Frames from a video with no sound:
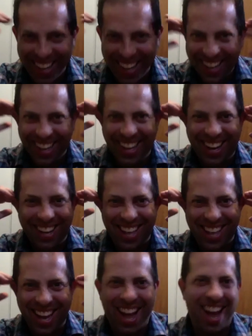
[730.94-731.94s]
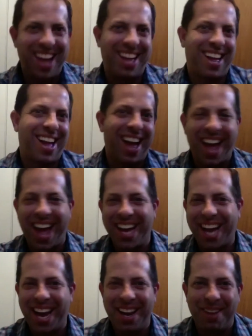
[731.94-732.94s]
because like I
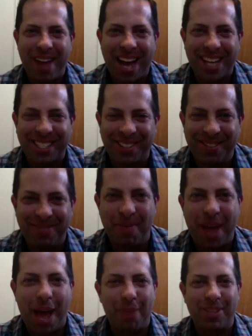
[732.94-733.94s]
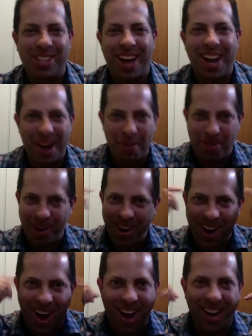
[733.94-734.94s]
got a mask from Amazon and I put it
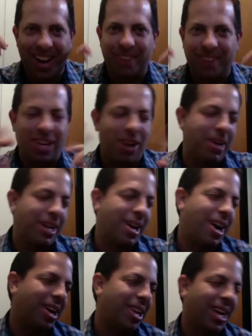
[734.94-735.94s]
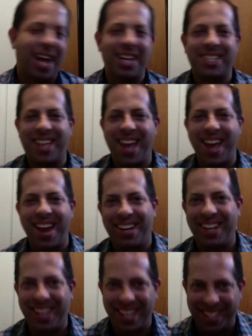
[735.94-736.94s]
on and I was like, oh my God, like I just can't,
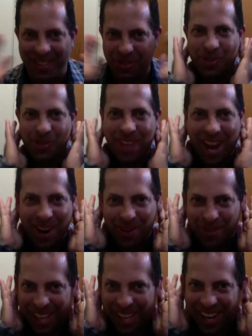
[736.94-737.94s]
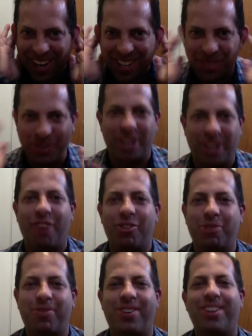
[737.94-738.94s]
it was too tight over the ears. It was
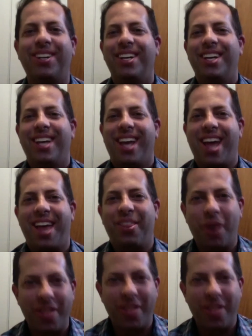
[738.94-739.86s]
uncomfortable. And the way that